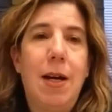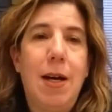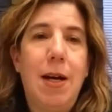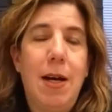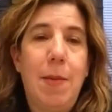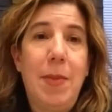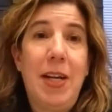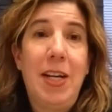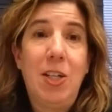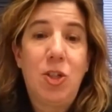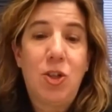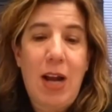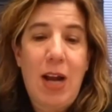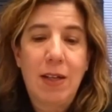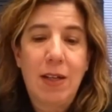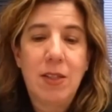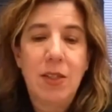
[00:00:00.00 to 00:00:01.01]
an
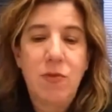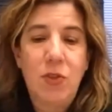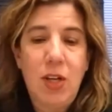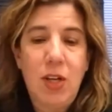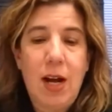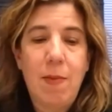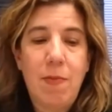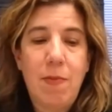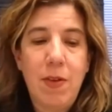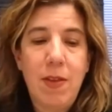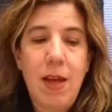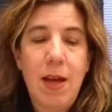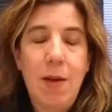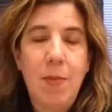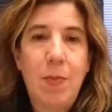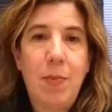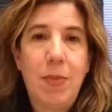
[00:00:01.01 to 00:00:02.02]
attractive job for
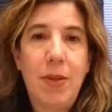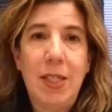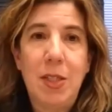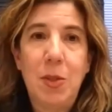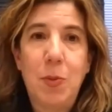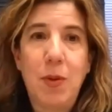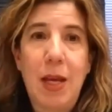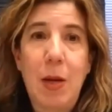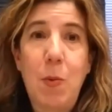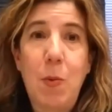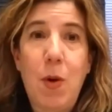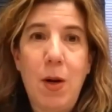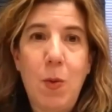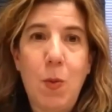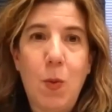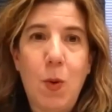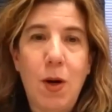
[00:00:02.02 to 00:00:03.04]
them, a place where they
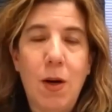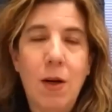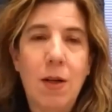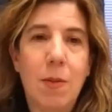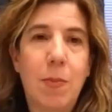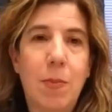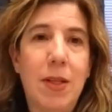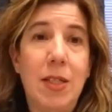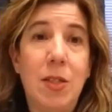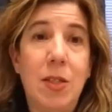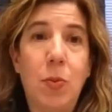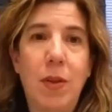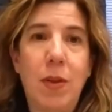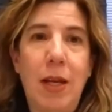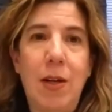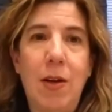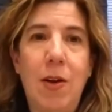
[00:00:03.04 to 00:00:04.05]
want to work, a place
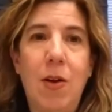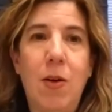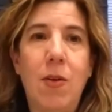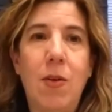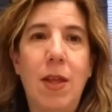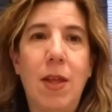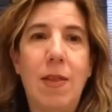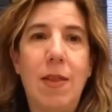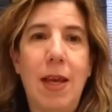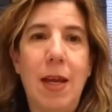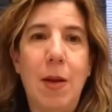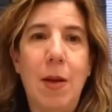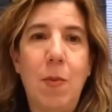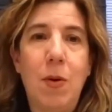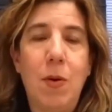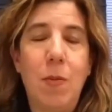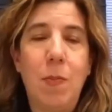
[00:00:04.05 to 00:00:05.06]
where they know that they
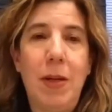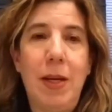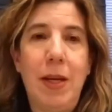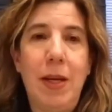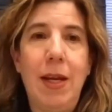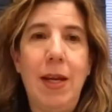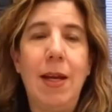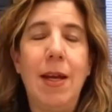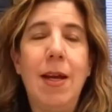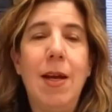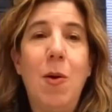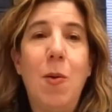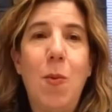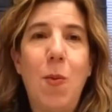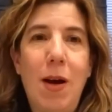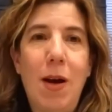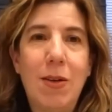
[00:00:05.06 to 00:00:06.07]
will be
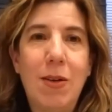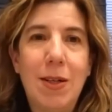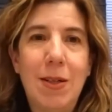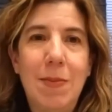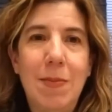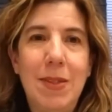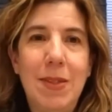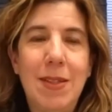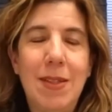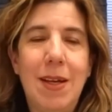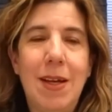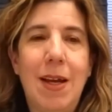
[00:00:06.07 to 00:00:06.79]
welcomed.